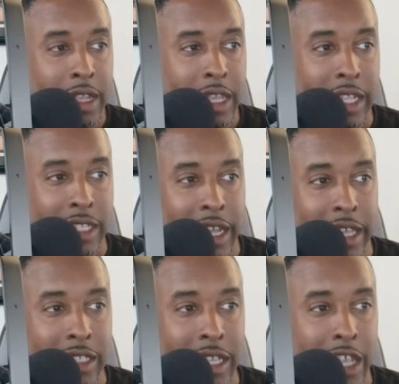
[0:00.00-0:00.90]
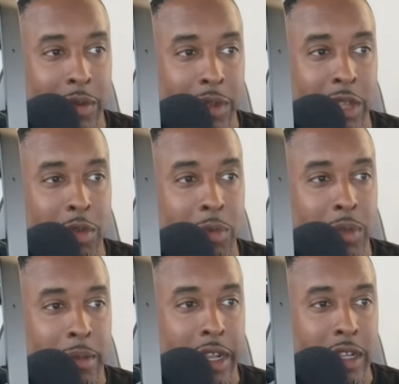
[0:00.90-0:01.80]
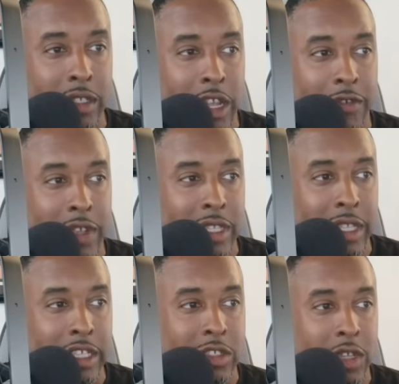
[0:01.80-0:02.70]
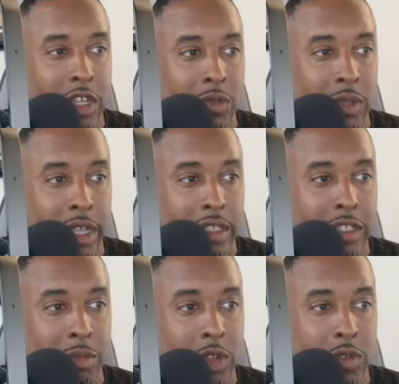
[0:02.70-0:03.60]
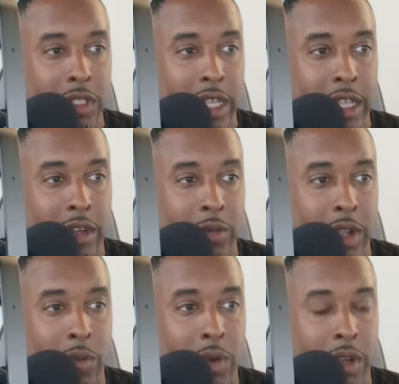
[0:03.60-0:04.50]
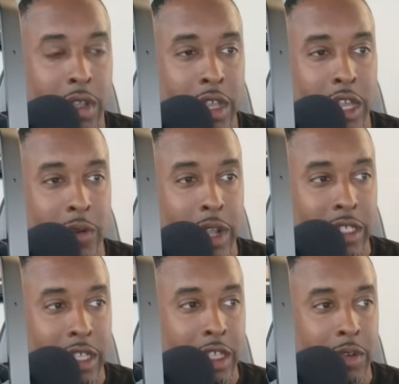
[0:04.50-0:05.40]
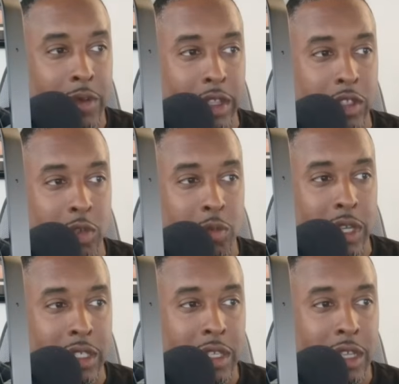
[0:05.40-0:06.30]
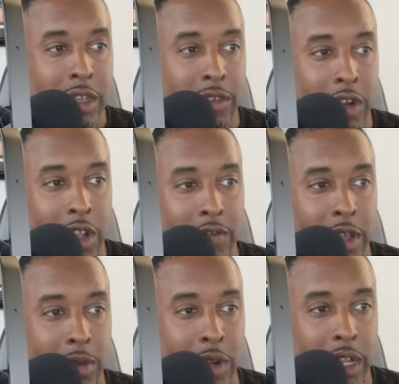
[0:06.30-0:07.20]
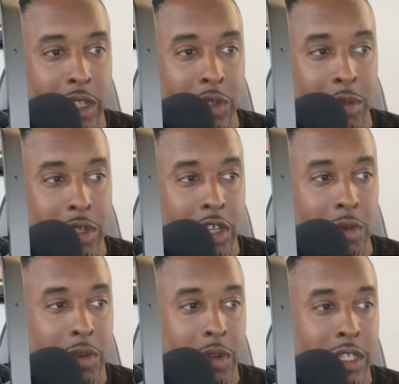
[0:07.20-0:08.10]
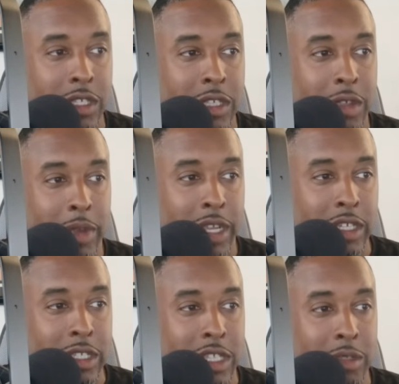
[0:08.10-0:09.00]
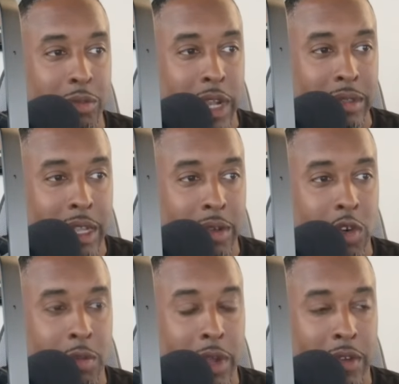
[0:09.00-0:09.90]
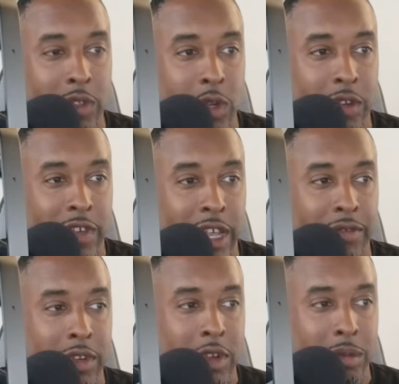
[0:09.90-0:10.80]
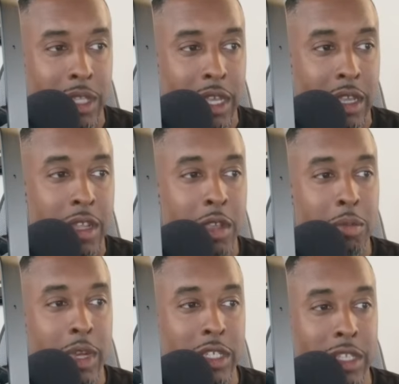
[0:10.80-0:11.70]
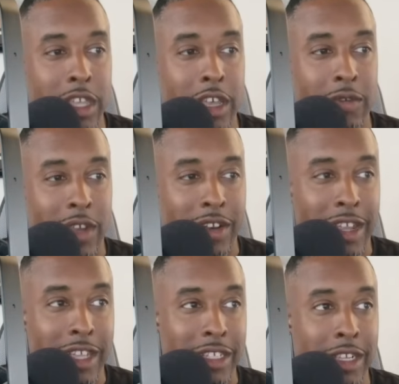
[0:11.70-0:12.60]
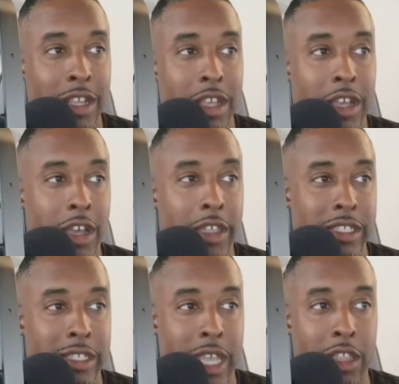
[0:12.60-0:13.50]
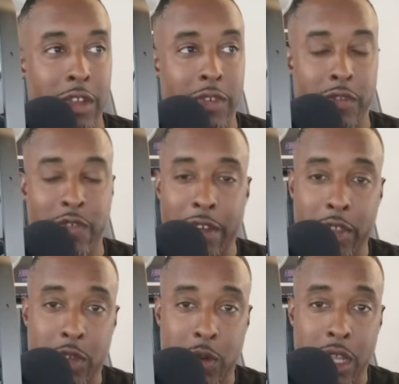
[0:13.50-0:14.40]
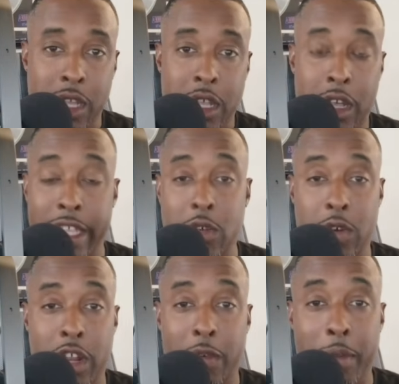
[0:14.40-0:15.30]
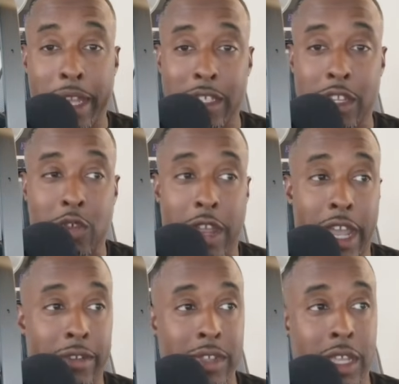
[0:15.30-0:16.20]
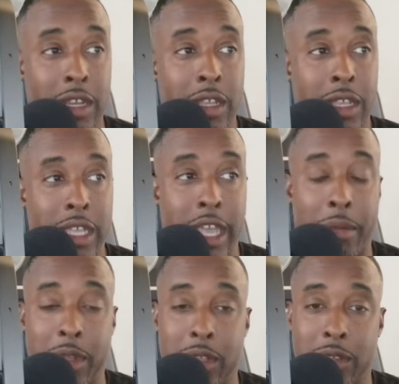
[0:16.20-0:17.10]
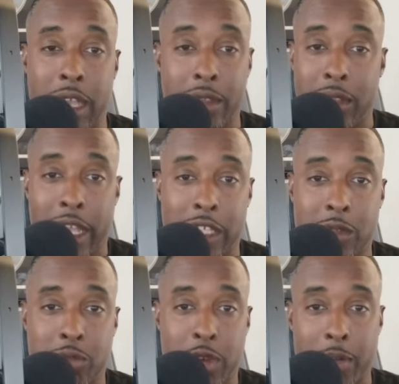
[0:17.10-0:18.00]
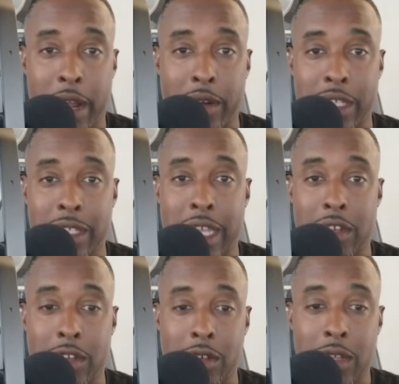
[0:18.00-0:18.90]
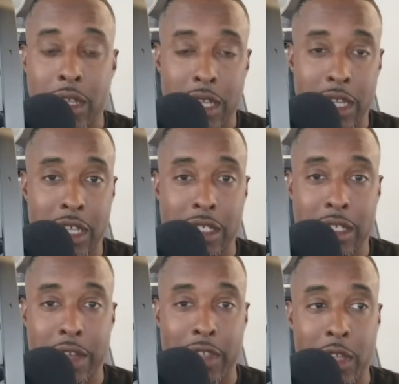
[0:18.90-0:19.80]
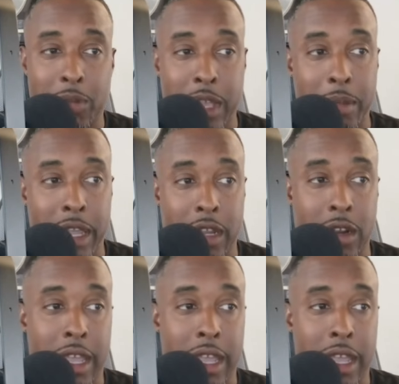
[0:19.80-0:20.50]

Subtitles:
Can't deny the talent. We need more playmakers on offense. The last 2 years, we've gotten some ultra talent in round one and rock solid round two picks. If they're all developed correctly, we should be cooking with grease. Might just need some primetime quarterback for 25, you know what I'm saying. Much love, Raider Nation. That's Taylor from the 503. That's going all the way back to the draft. And, yeah, I mean, that's Brock Bowers is that dude. He is definitely a playmaker.